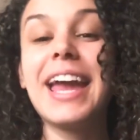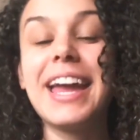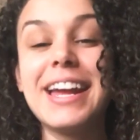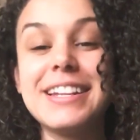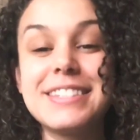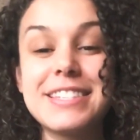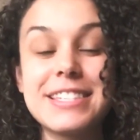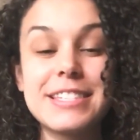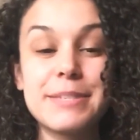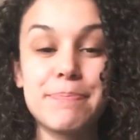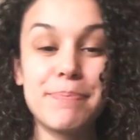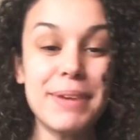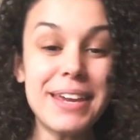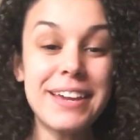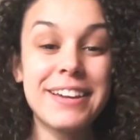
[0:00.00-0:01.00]
It's
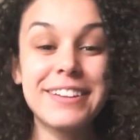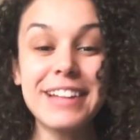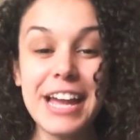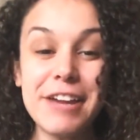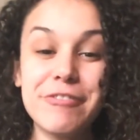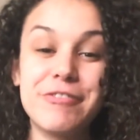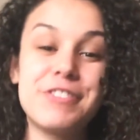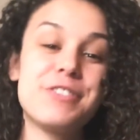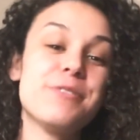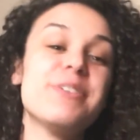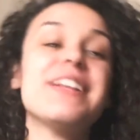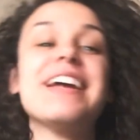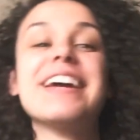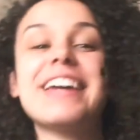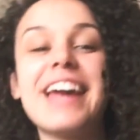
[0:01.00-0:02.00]
Speak Life
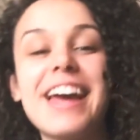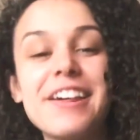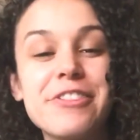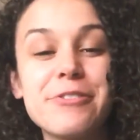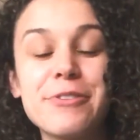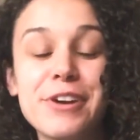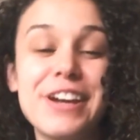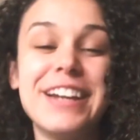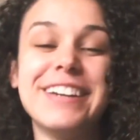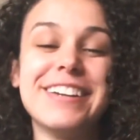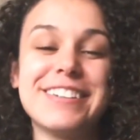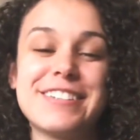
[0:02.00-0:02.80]
Doula Catherine.